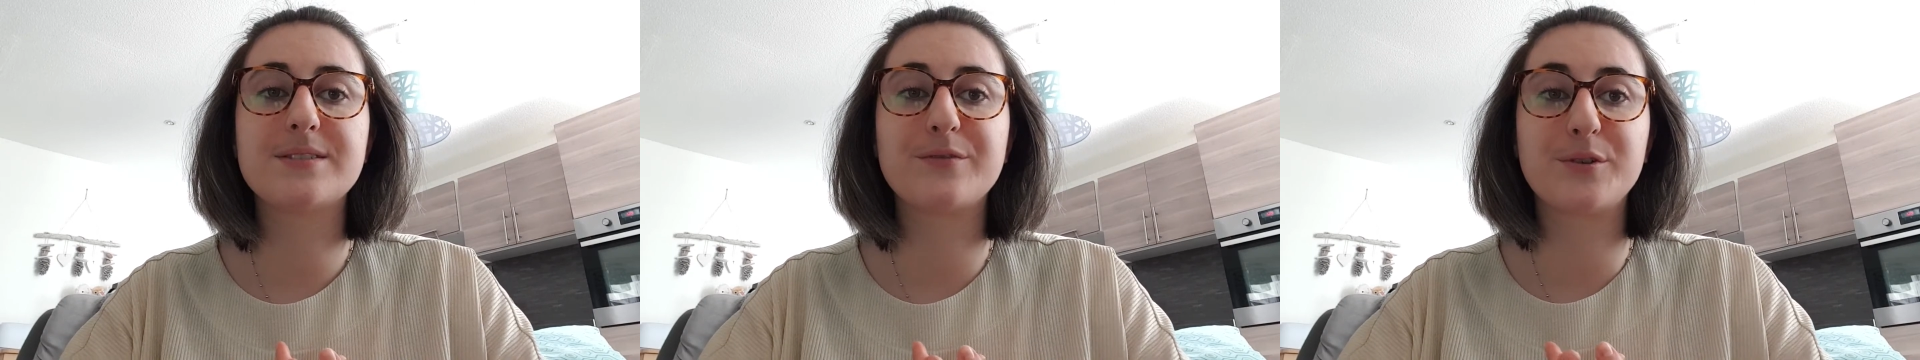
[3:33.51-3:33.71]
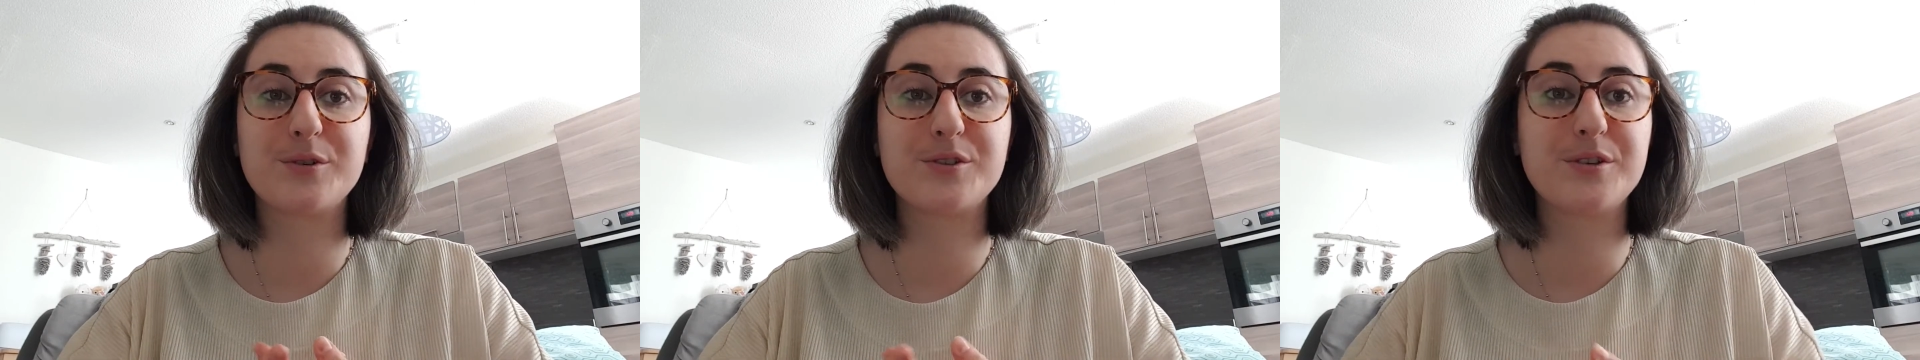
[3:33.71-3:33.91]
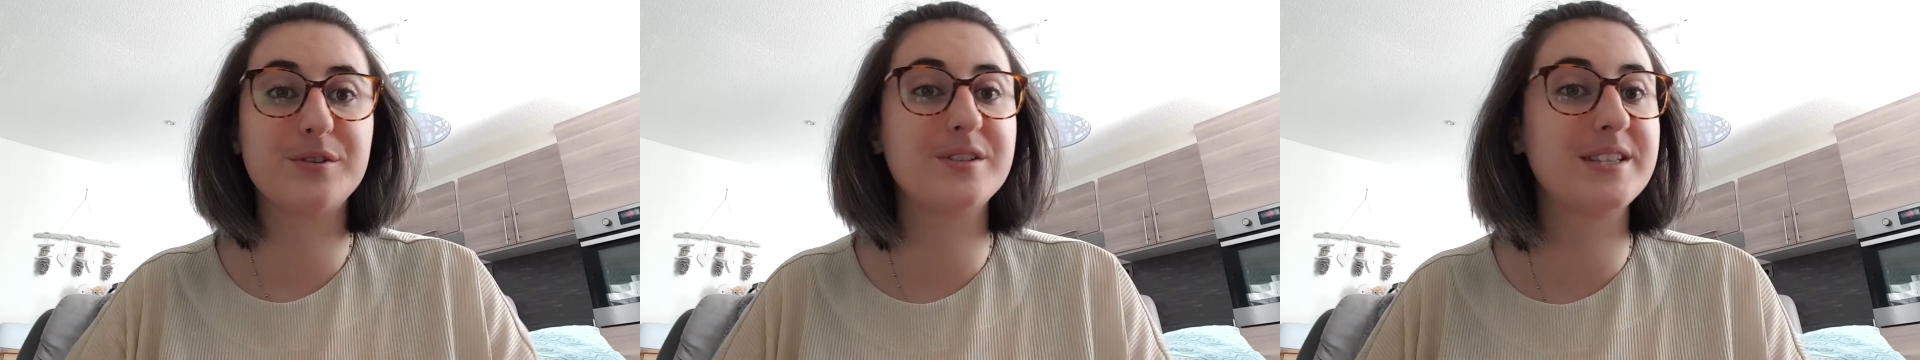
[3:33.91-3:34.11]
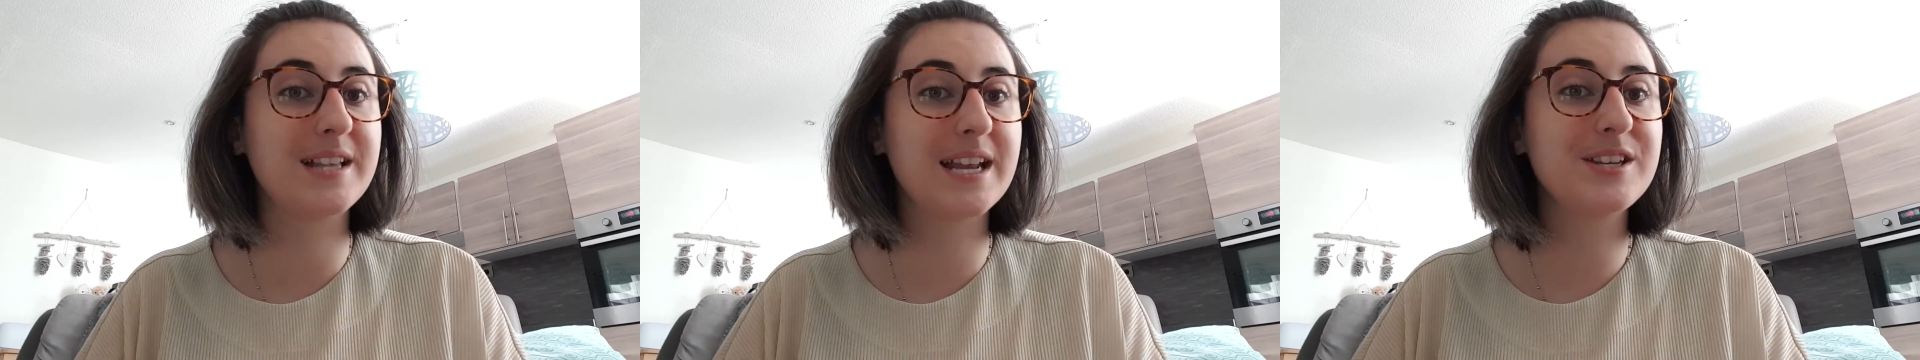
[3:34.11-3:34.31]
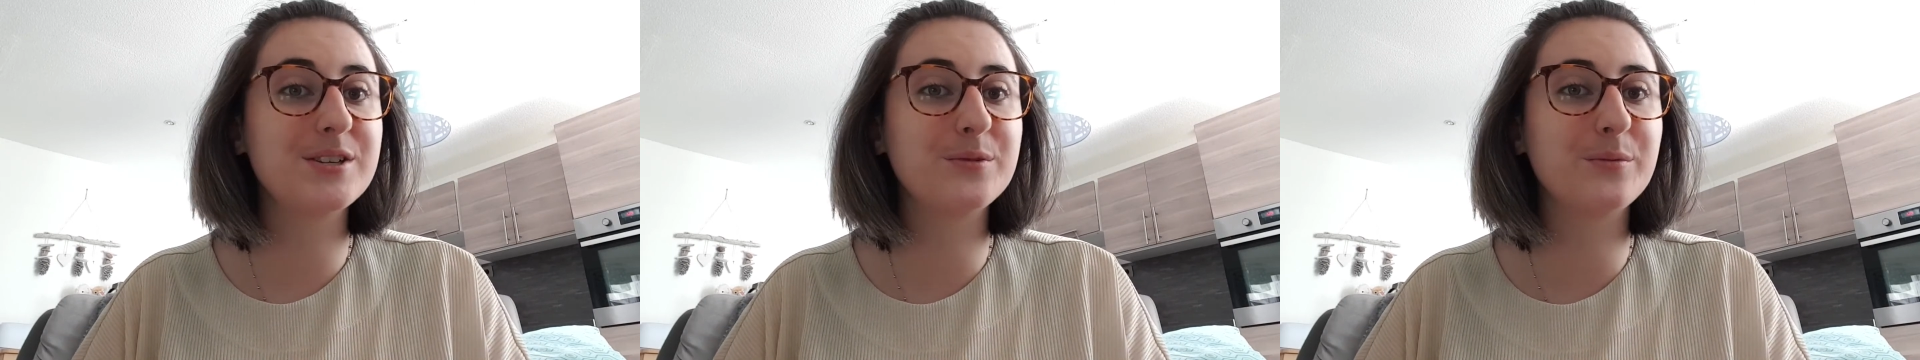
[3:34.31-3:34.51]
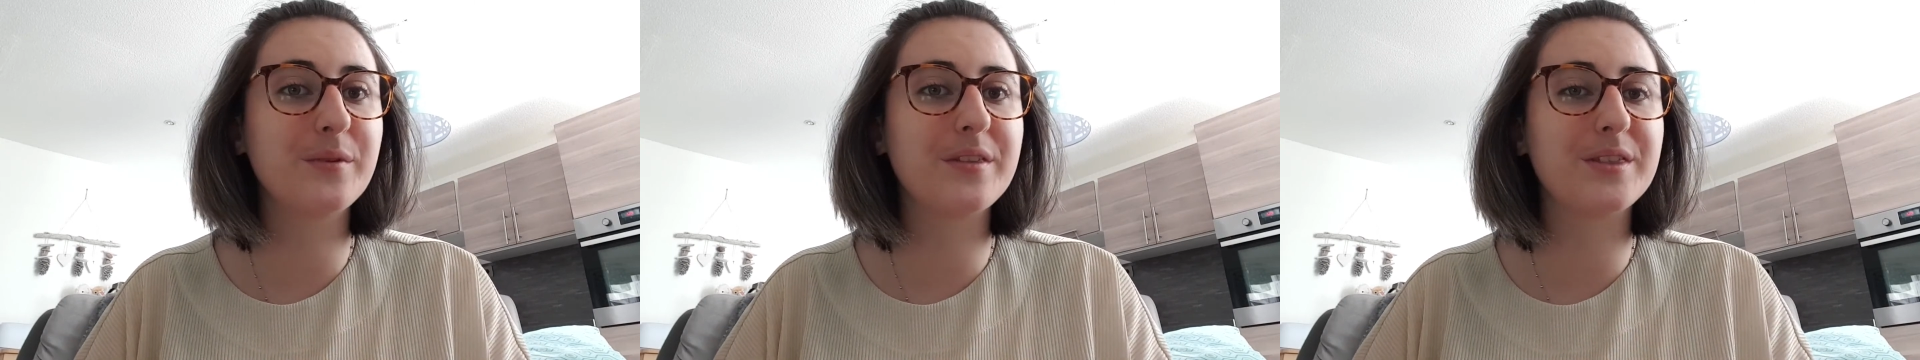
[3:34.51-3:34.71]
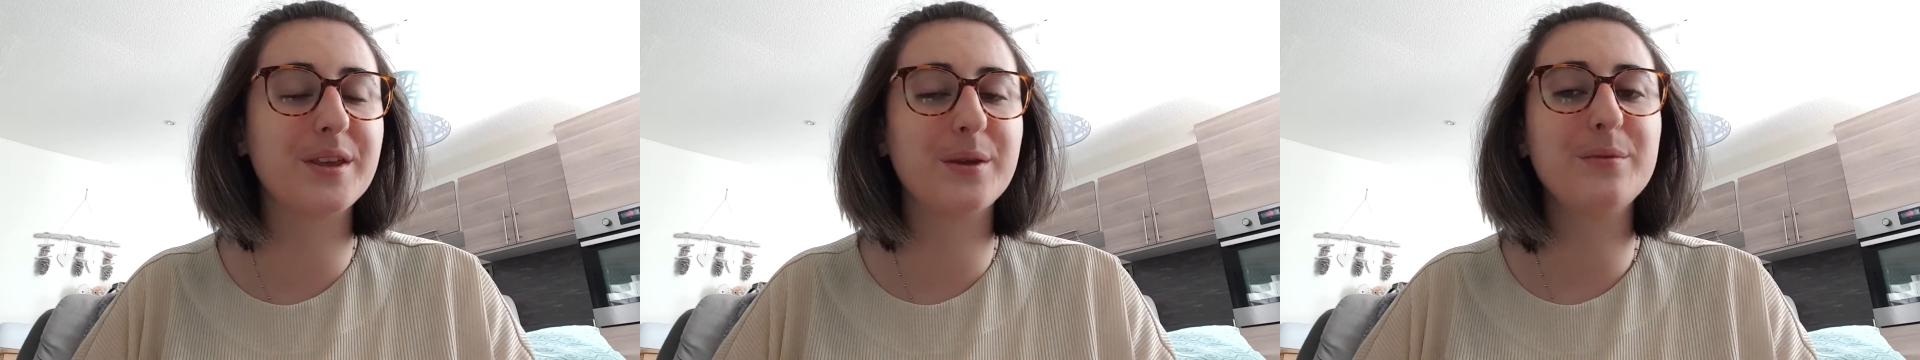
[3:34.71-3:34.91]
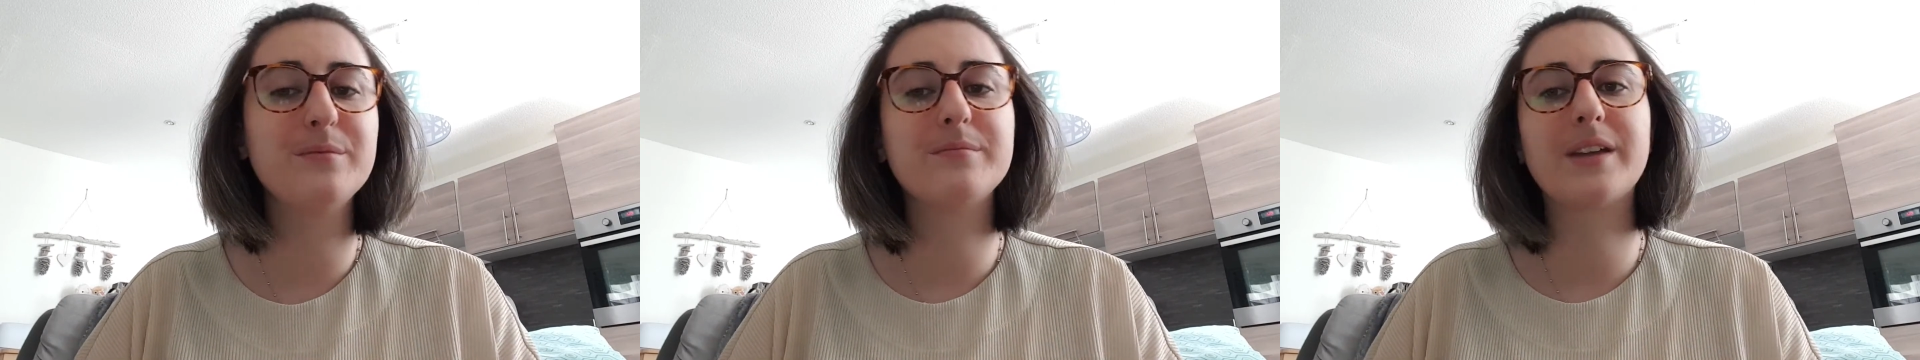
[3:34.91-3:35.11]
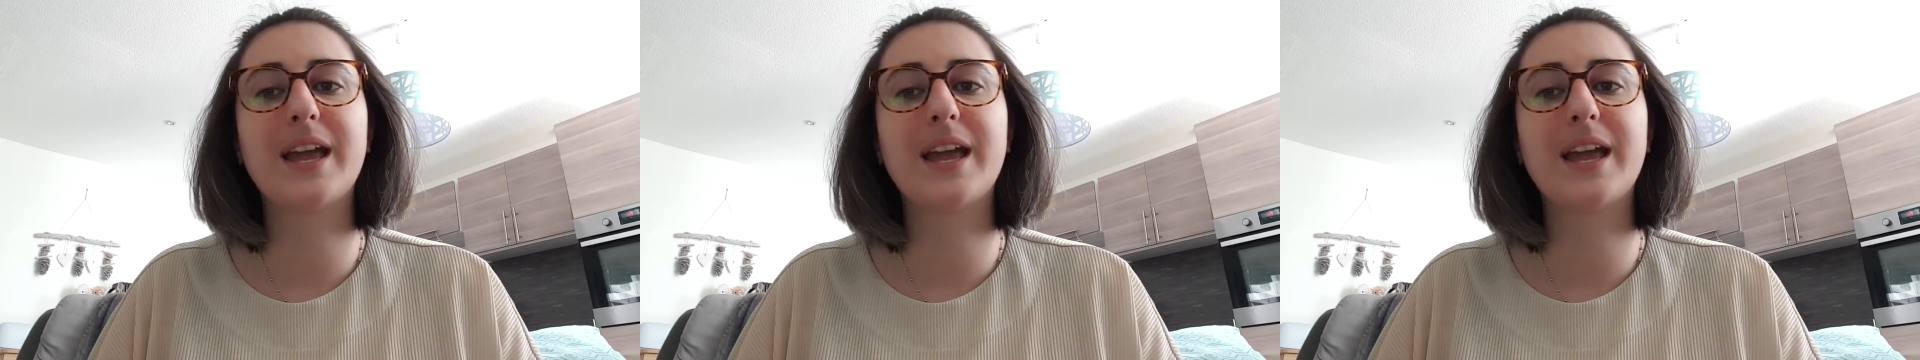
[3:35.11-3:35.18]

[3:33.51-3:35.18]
for translation with you